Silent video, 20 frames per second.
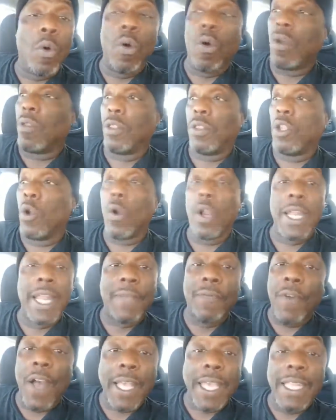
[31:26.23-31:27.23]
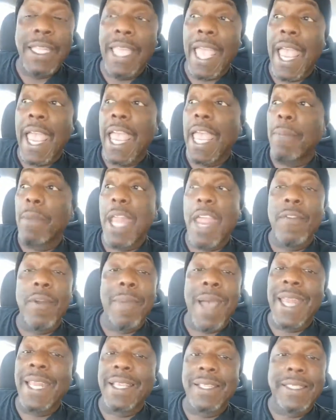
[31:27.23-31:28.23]
during the fucking game and
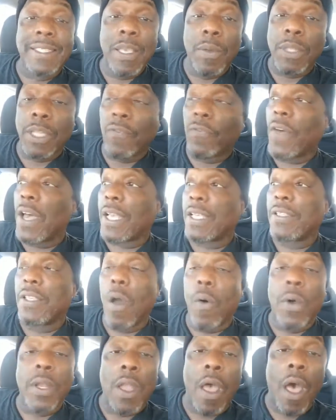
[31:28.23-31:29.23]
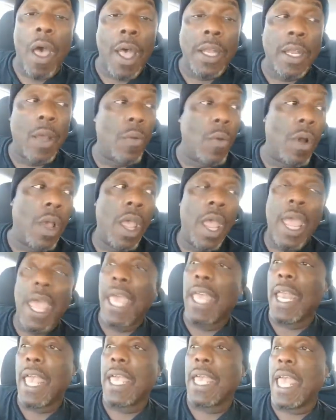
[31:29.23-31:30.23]
everybody could see what the fuck is going on
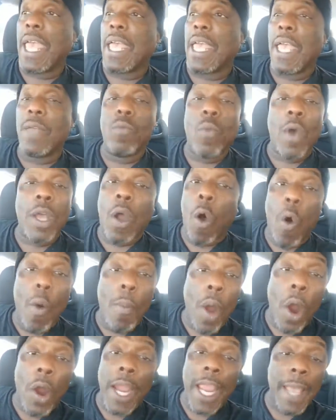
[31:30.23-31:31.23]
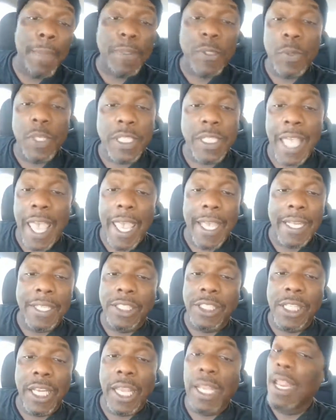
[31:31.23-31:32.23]
and what Omar Epps was saying and
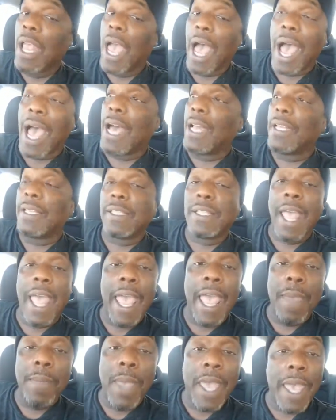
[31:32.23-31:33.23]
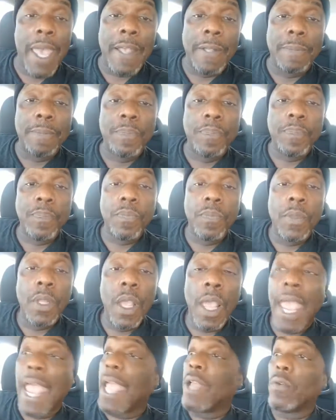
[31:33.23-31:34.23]
shit. I understand, man.
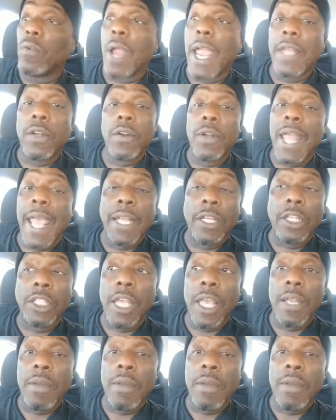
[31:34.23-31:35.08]
And Raider Nation,